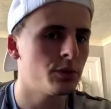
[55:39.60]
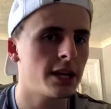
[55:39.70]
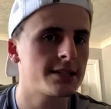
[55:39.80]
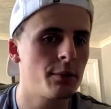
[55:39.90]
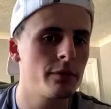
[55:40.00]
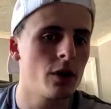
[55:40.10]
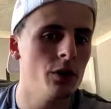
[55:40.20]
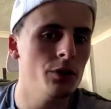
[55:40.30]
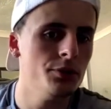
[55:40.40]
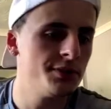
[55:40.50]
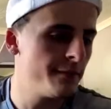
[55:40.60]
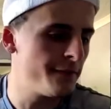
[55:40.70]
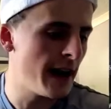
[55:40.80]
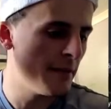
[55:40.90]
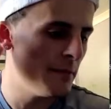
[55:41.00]
like I said, we've got news in
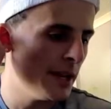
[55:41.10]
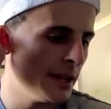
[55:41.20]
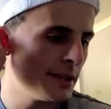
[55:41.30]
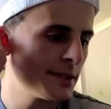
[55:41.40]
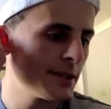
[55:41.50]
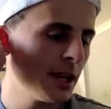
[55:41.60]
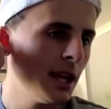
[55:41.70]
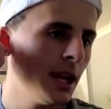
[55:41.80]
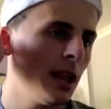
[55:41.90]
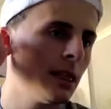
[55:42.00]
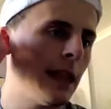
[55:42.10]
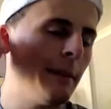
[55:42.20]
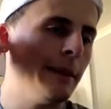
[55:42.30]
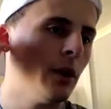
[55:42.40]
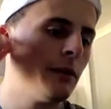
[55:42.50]
5 minutes. Let
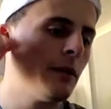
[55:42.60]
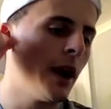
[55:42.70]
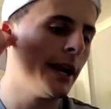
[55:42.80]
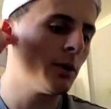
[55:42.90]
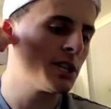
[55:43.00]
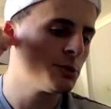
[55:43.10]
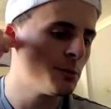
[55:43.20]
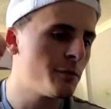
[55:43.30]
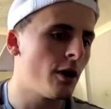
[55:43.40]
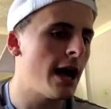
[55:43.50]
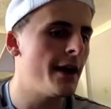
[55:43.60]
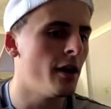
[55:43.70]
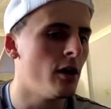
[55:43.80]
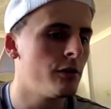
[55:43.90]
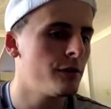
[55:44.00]
me know if you've got any questions before I head
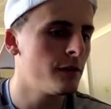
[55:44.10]
off.